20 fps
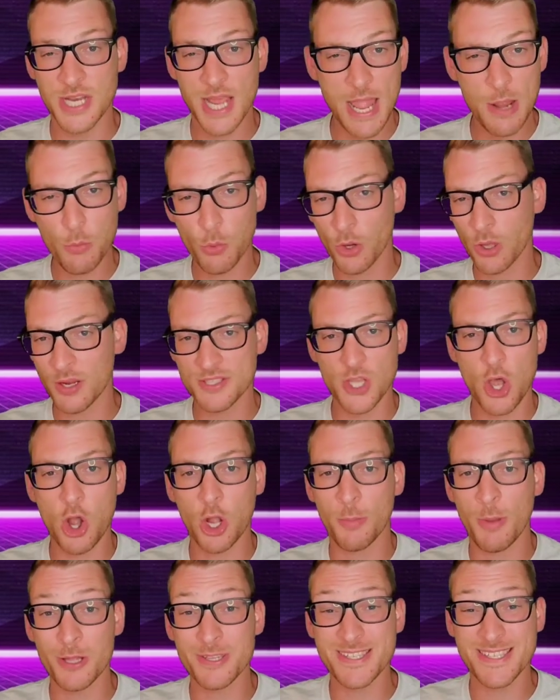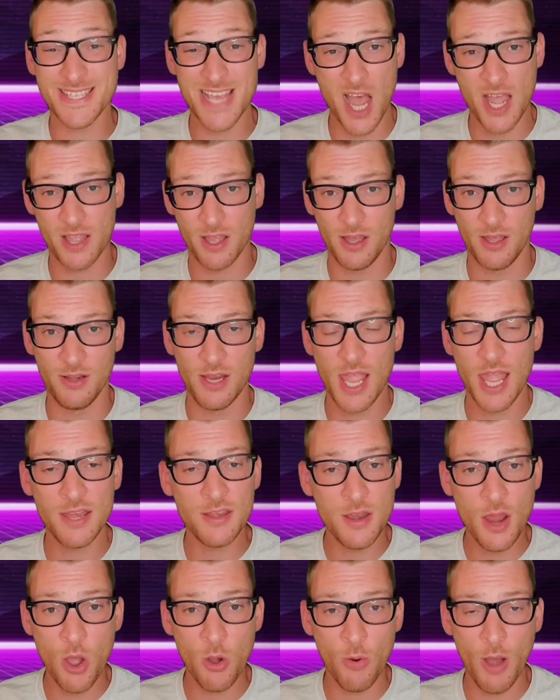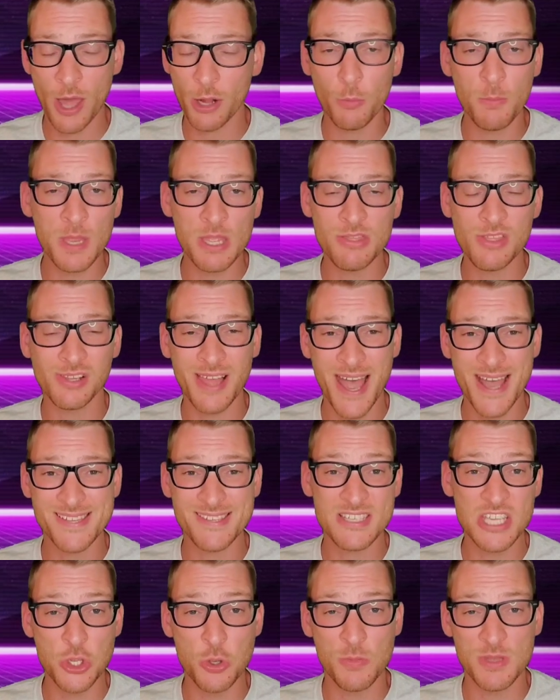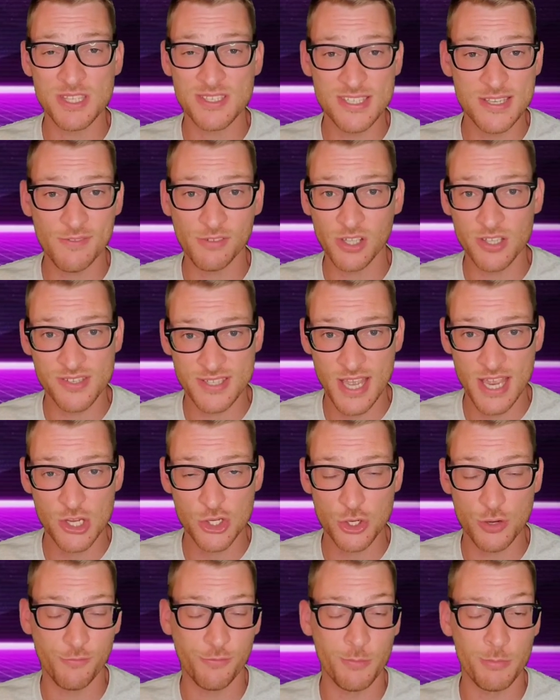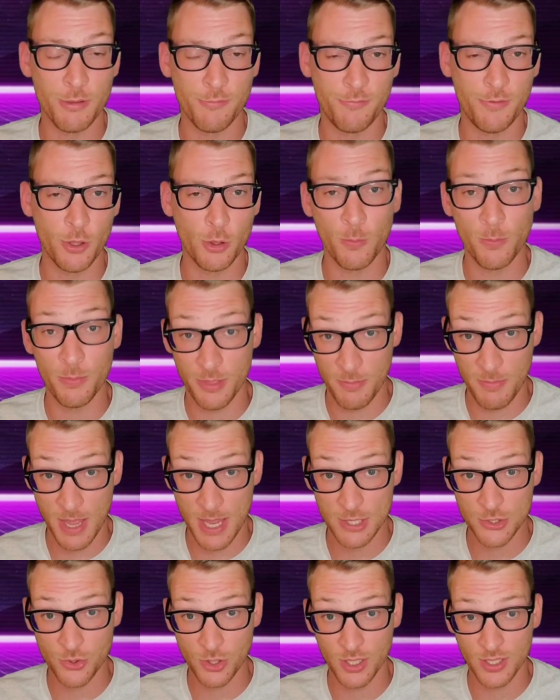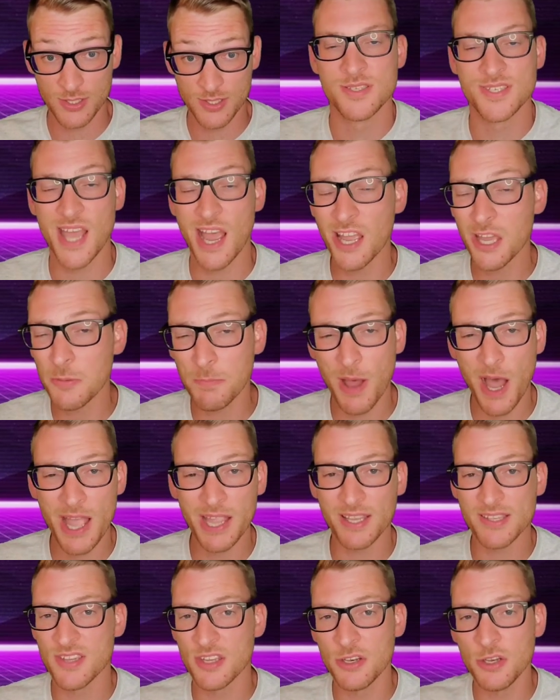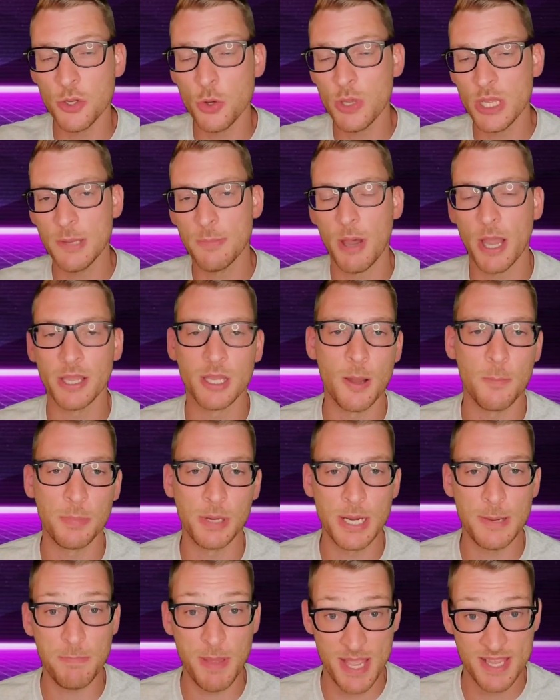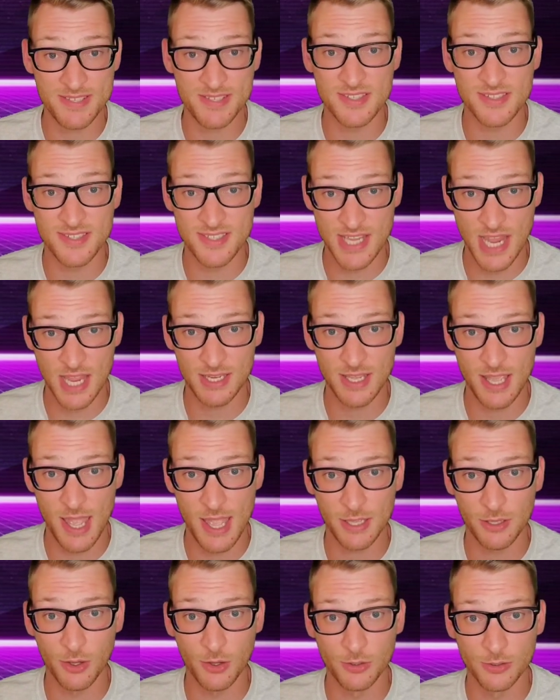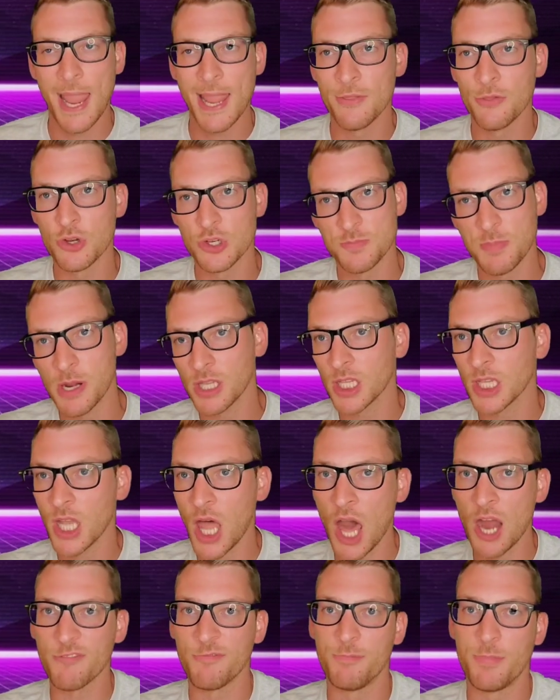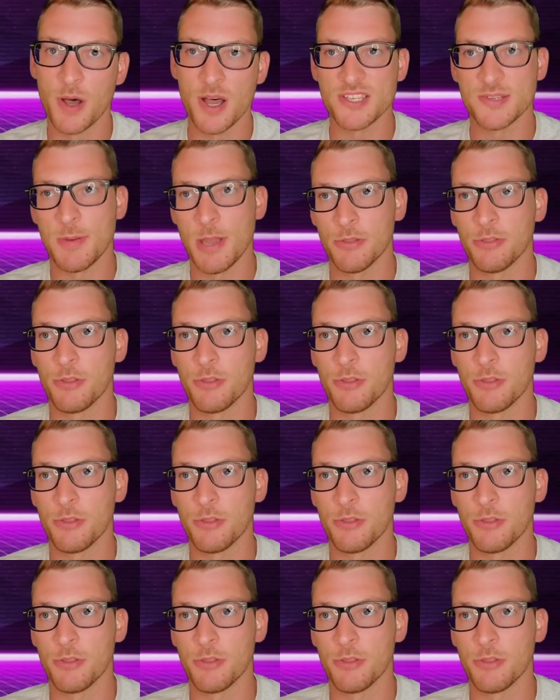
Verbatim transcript: So today we're going to talk about Xion. And no, I don't mean the last human civilization from the film The Matrix. Xion Bike is a new e-bike company based in San Diego. And there's been a lot of buzz